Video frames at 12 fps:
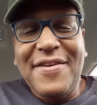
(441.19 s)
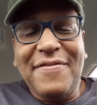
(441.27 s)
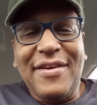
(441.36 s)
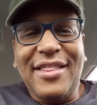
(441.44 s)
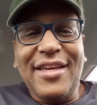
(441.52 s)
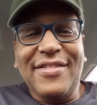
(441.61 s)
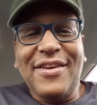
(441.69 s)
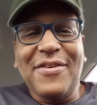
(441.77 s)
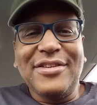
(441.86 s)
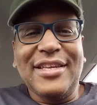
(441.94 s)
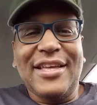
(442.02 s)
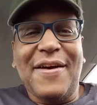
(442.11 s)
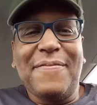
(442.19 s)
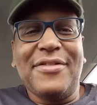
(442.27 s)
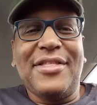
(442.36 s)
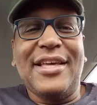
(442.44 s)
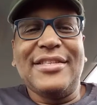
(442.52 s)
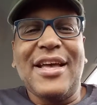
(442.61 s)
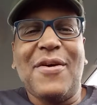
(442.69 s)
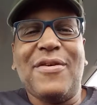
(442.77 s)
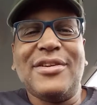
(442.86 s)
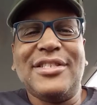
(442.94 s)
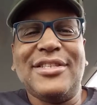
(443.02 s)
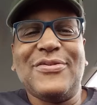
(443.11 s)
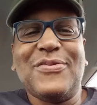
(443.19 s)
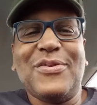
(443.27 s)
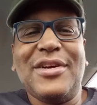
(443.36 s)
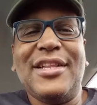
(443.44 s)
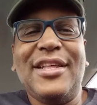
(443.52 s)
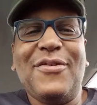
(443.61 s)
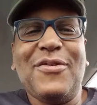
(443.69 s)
But there was a couple things that were just really,